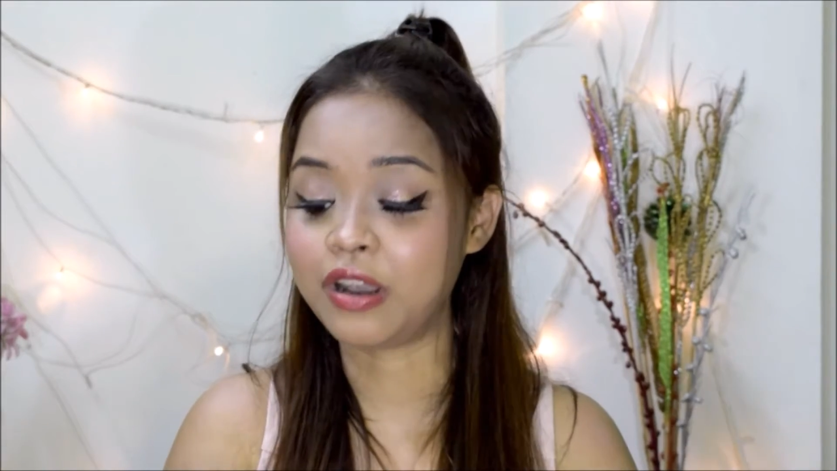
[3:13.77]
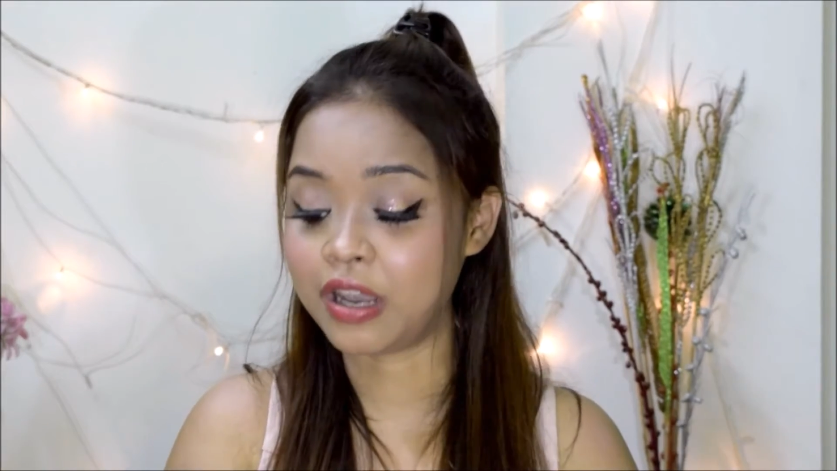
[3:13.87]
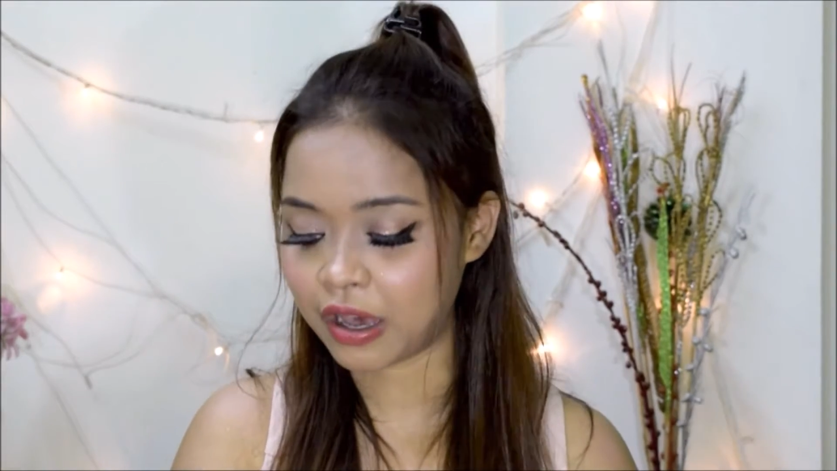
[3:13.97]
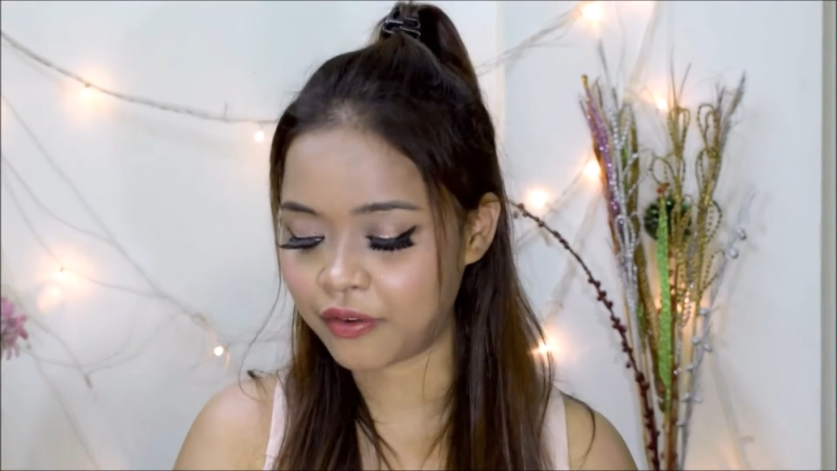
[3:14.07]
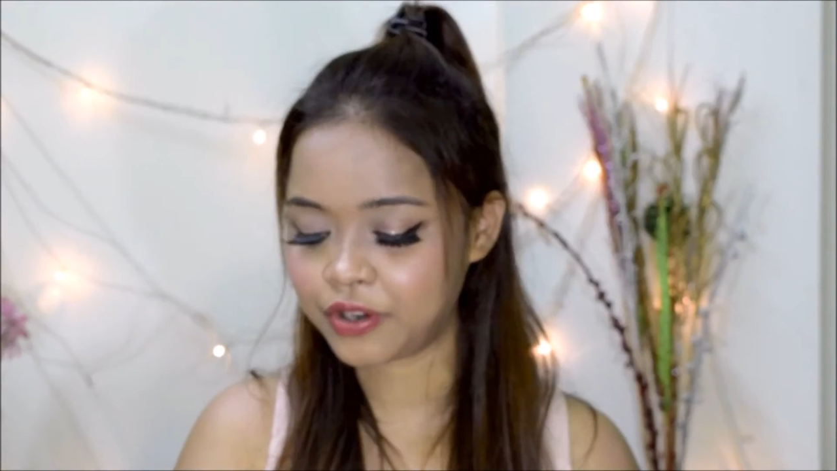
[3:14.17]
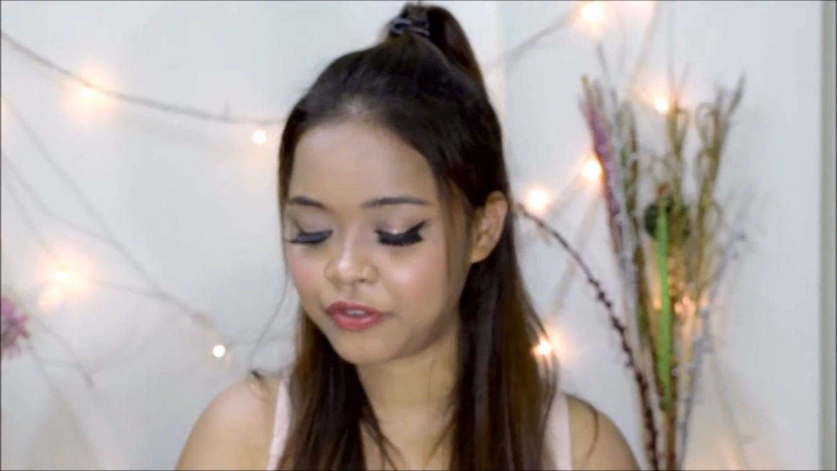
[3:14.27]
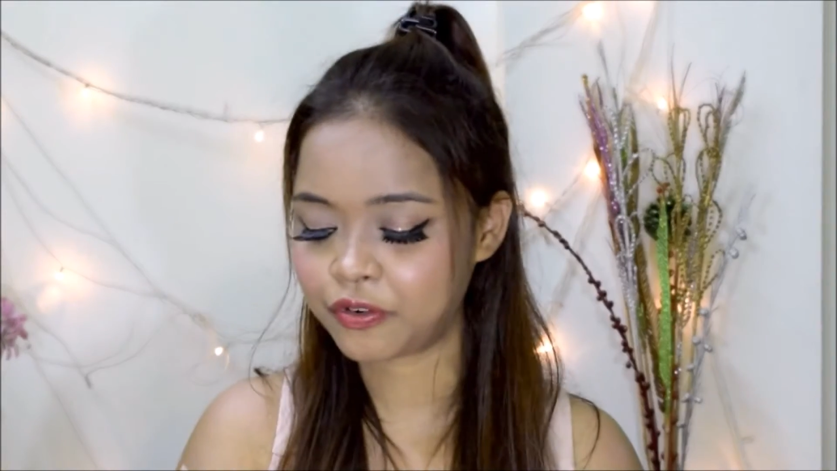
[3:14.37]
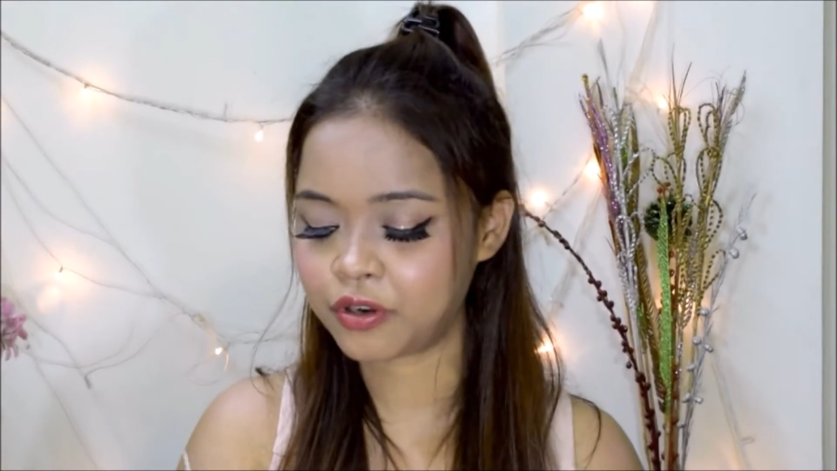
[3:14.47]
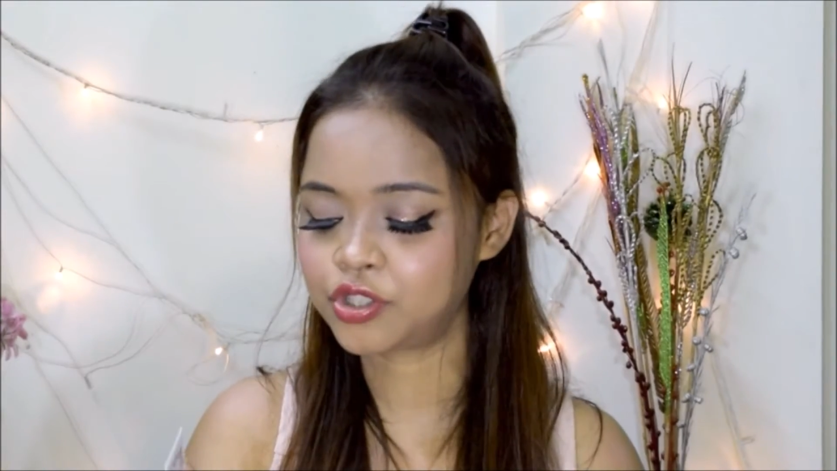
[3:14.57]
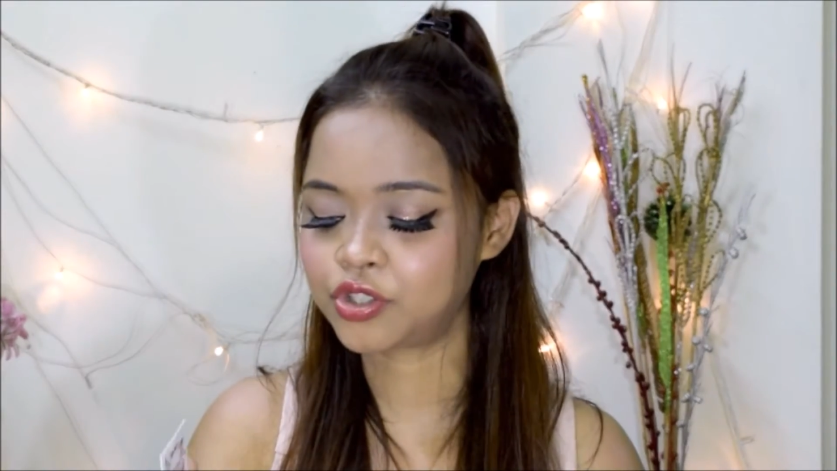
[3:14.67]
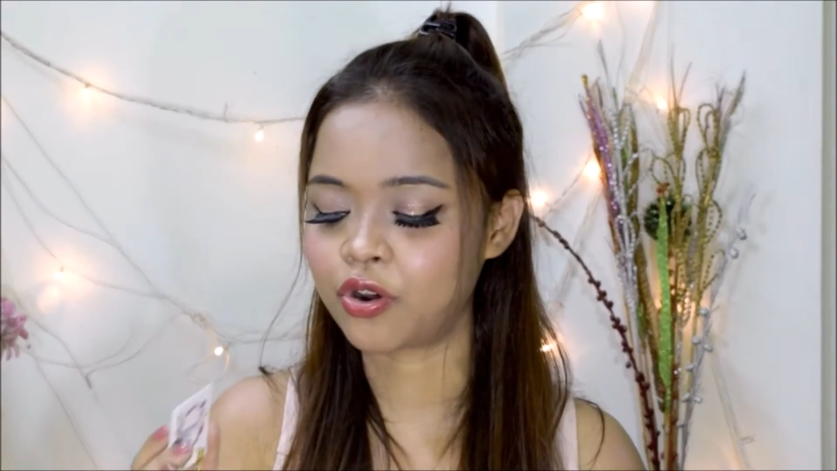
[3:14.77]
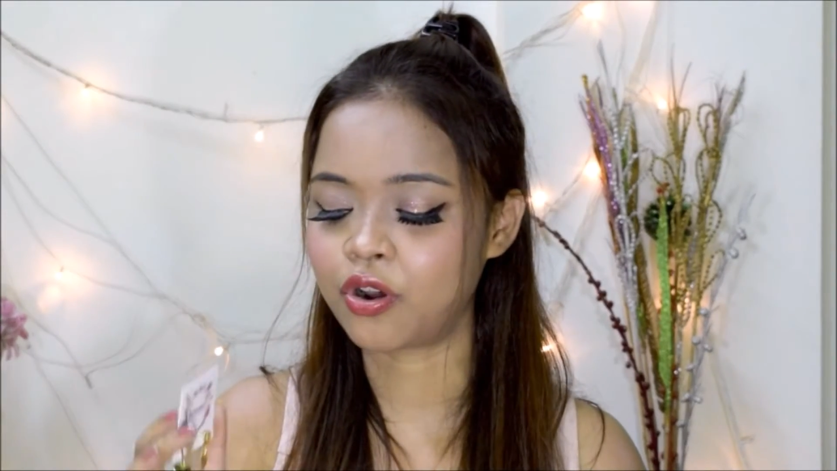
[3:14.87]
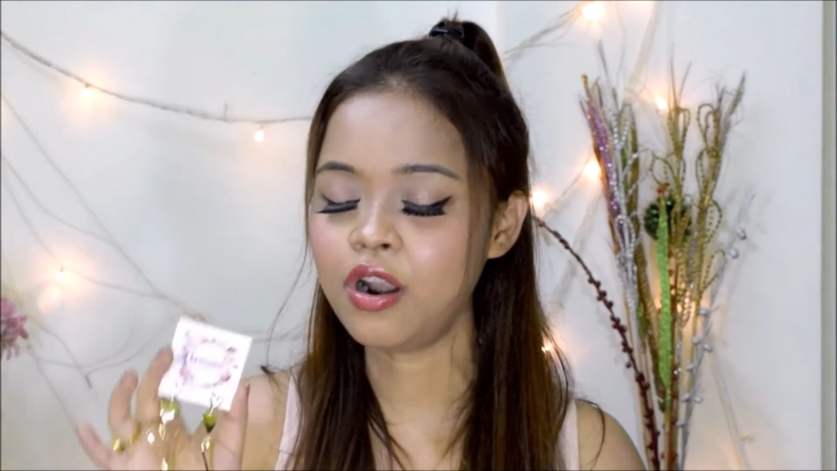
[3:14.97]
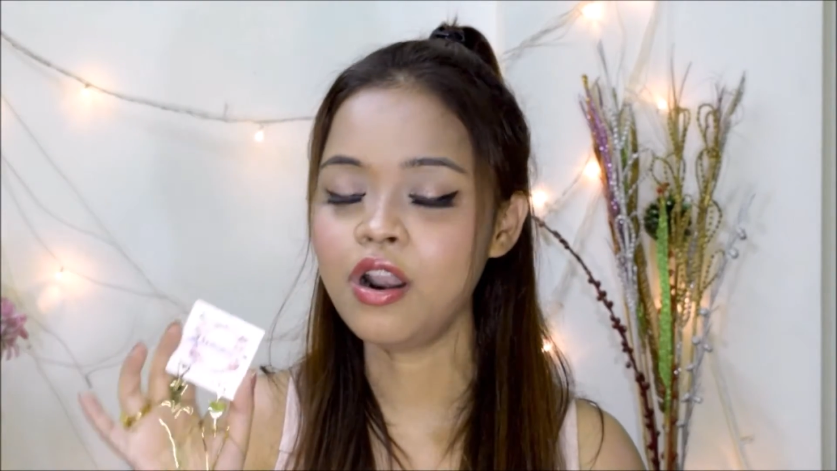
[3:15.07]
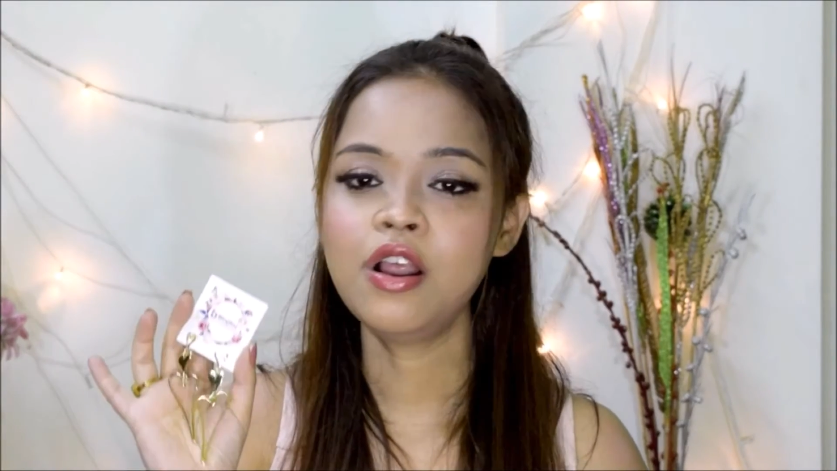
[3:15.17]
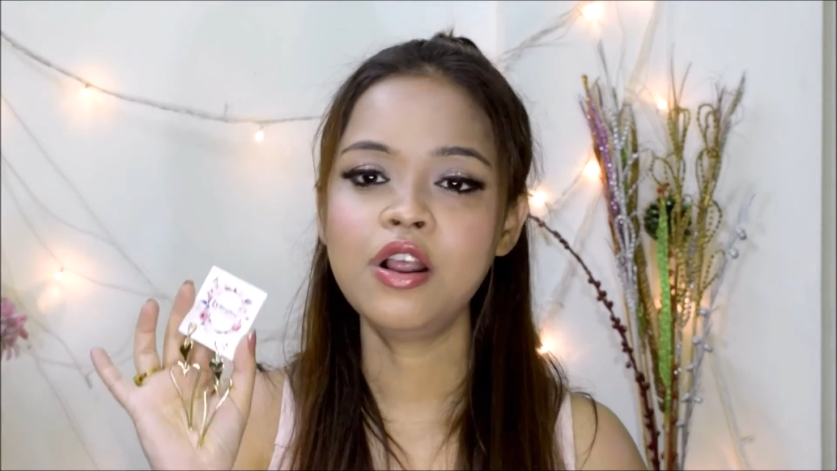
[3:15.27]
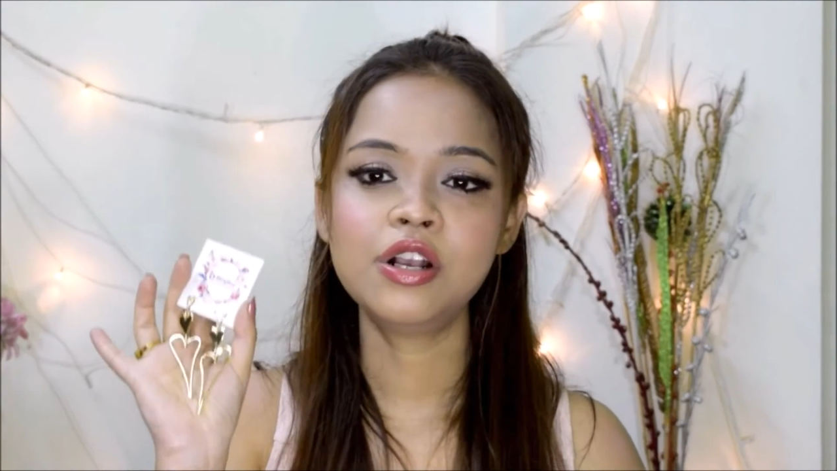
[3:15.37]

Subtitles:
love it for sure.